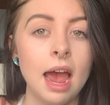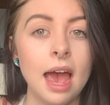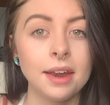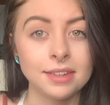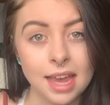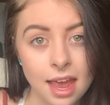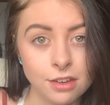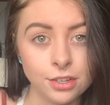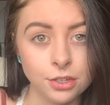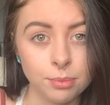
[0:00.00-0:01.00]
at a
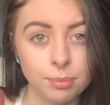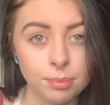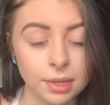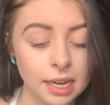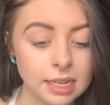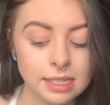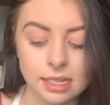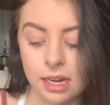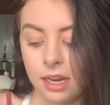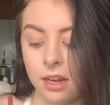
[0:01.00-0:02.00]
tattoo
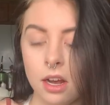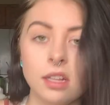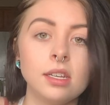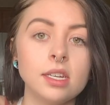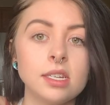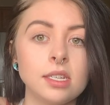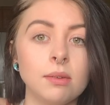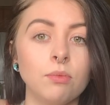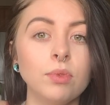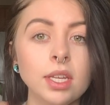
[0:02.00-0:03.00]
place, and he got this
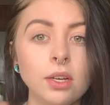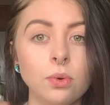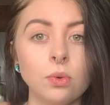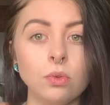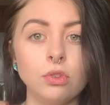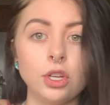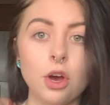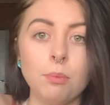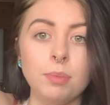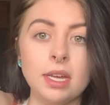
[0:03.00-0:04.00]
really cool
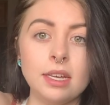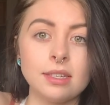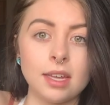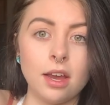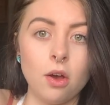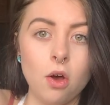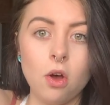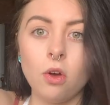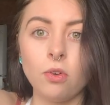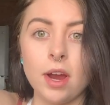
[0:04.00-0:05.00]
dope piece like
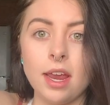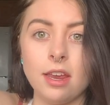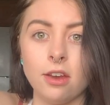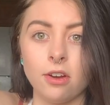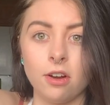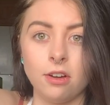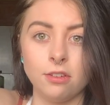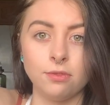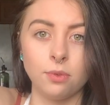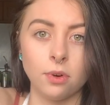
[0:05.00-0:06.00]
all right here on
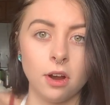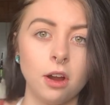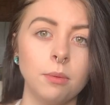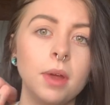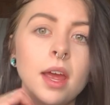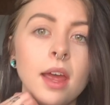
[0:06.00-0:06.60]
his forearm.